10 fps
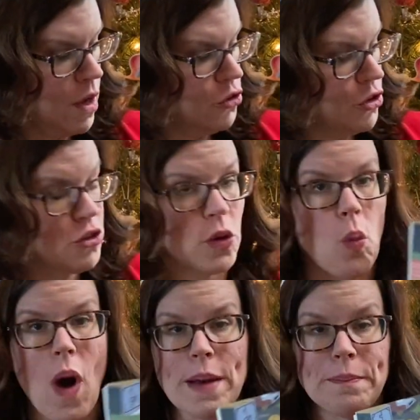She took
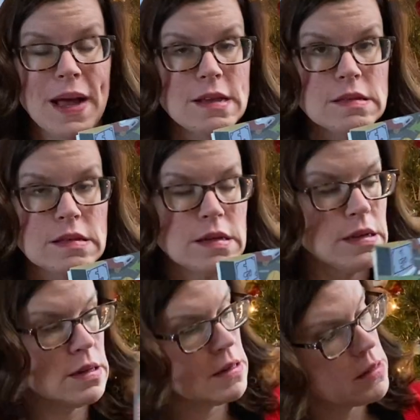one bus
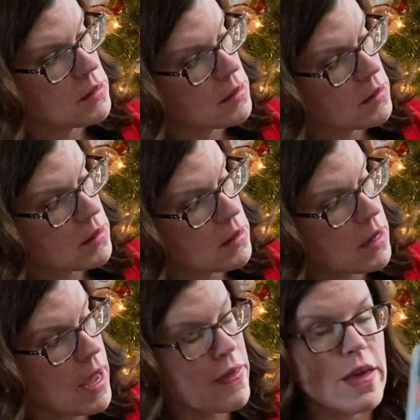
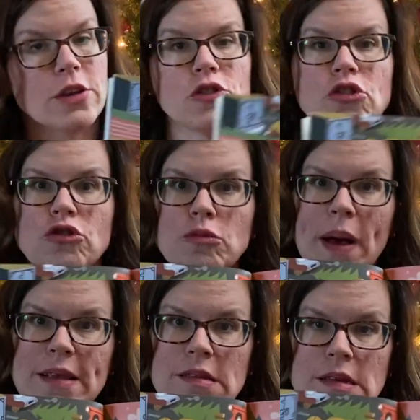and then two
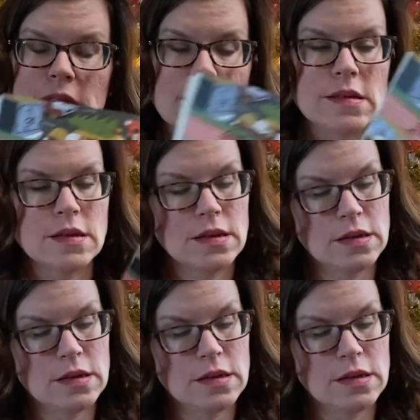buses.